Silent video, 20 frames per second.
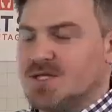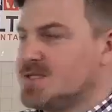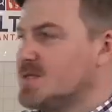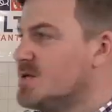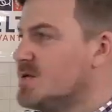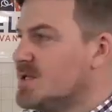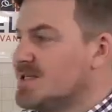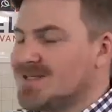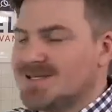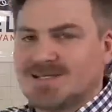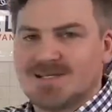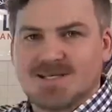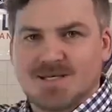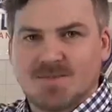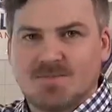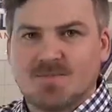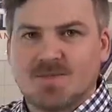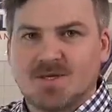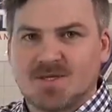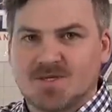is I'm going to
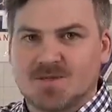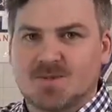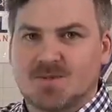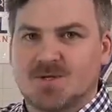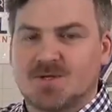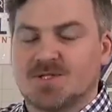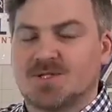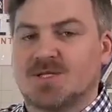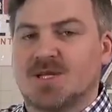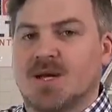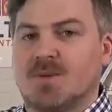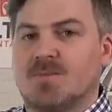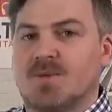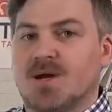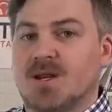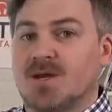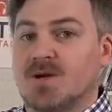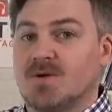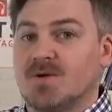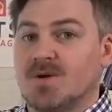skip this first step
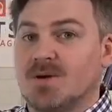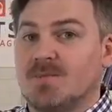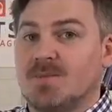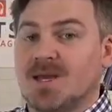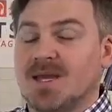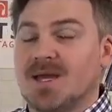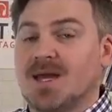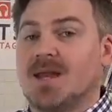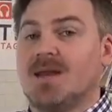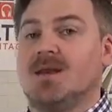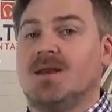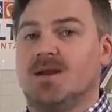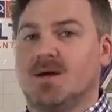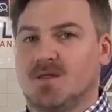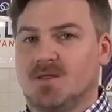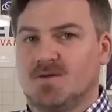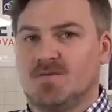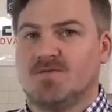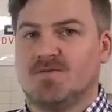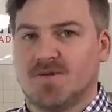and I'm going to make
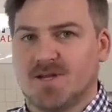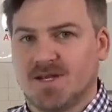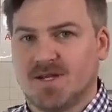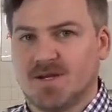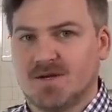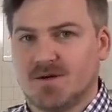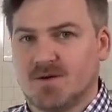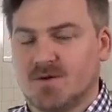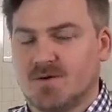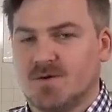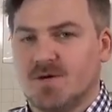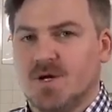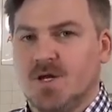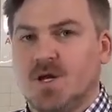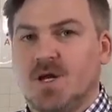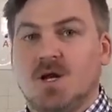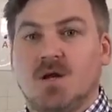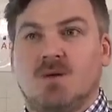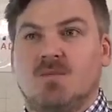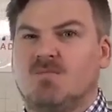another video.
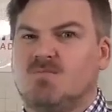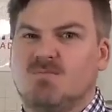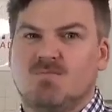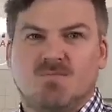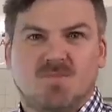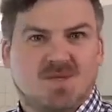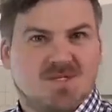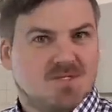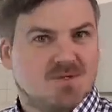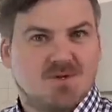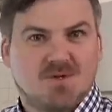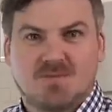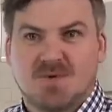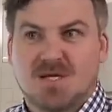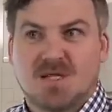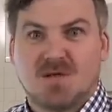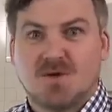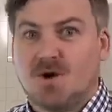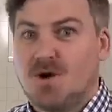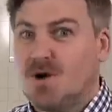It's going to
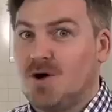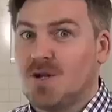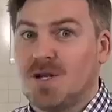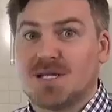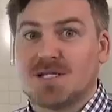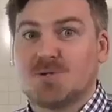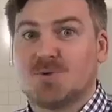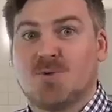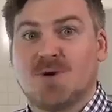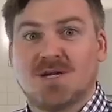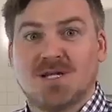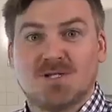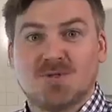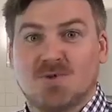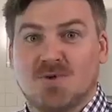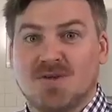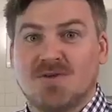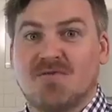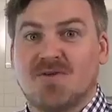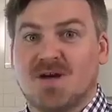be a long, like
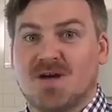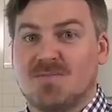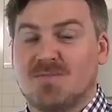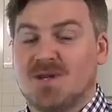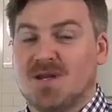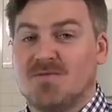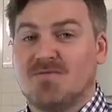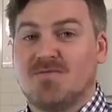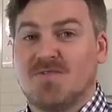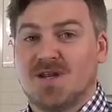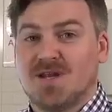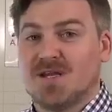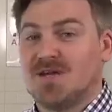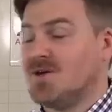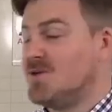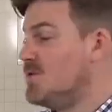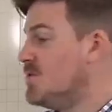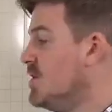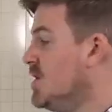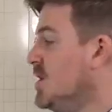20-25 minute
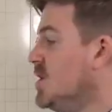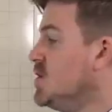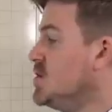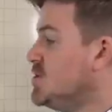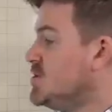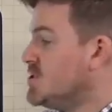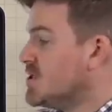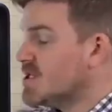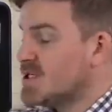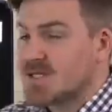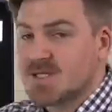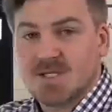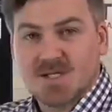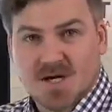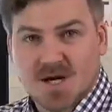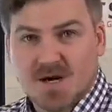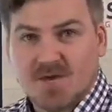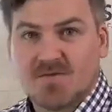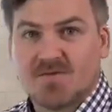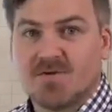video just
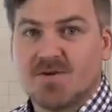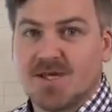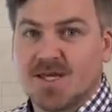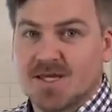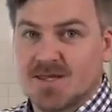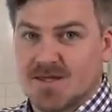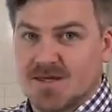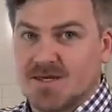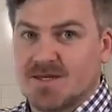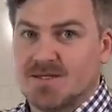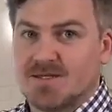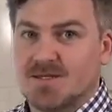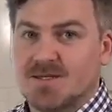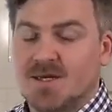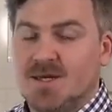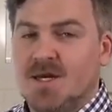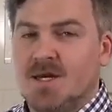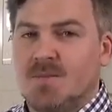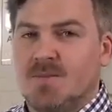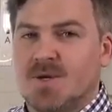covering this,
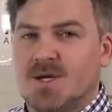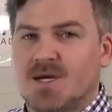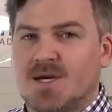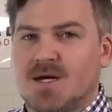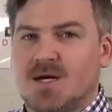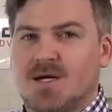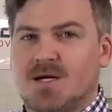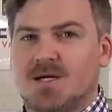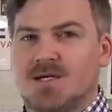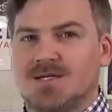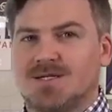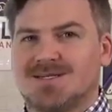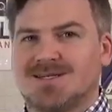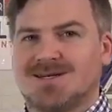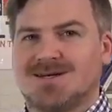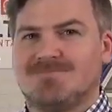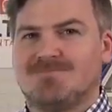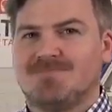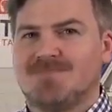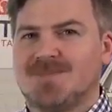because
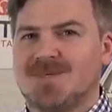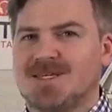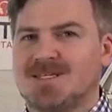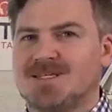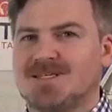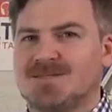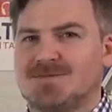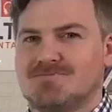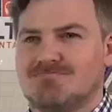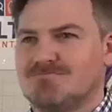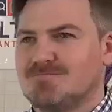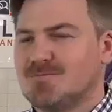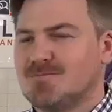this is